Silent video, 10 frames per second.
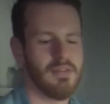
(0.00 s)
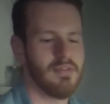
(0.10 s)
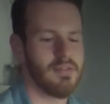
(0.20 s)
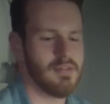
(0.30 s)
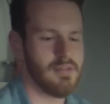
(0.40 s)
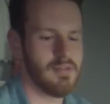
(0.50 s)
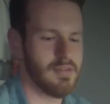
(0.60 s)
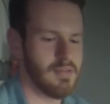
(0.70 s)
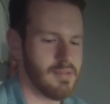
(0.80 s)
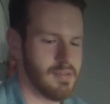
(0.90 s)

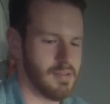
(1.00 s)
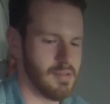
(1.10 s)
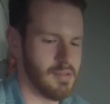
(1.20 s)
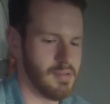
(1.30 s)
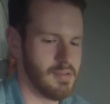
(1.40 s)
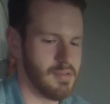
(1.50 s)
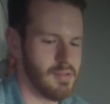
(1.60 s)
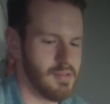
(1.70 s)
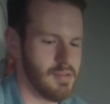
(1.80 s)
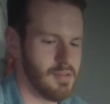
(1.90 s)

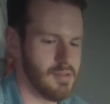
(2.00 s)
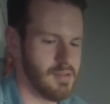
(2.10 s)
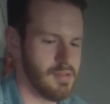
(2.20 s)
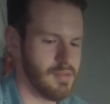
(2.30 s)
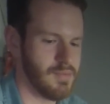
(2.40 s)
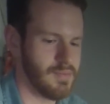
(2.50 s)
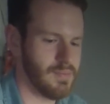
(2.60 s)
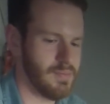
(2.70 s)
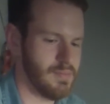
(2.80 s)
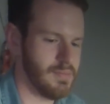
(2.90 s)

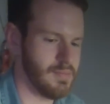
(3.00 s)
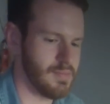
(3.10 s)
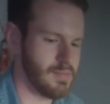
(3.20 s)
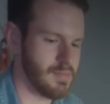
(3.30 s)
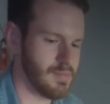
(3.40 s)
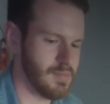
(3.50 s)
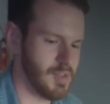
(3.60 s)
(silent)